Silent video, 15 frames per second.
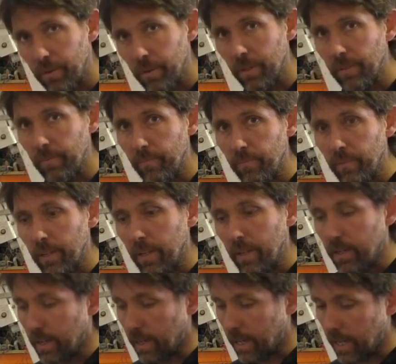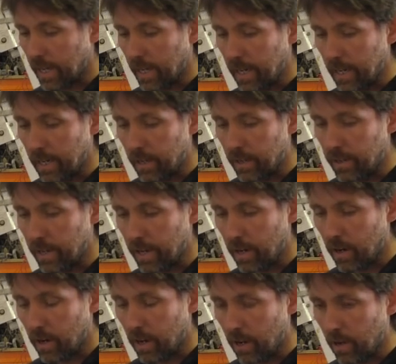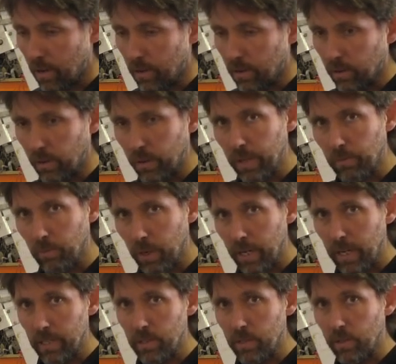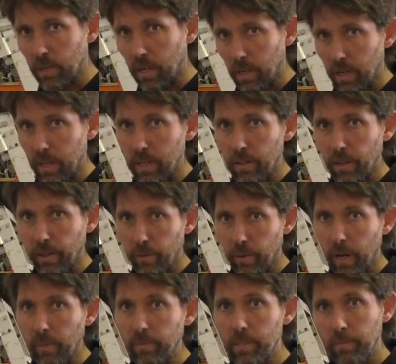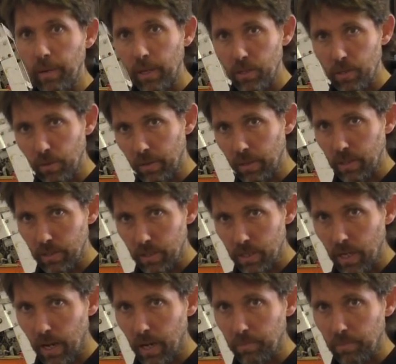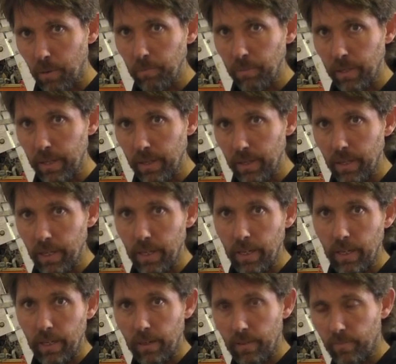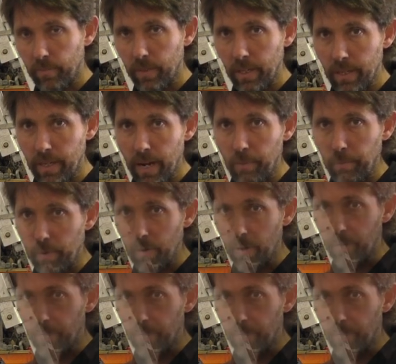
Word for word: through it, and then I'll look at what I need to do to clean the thread up to make sure that it'll start properly in the in the nut we've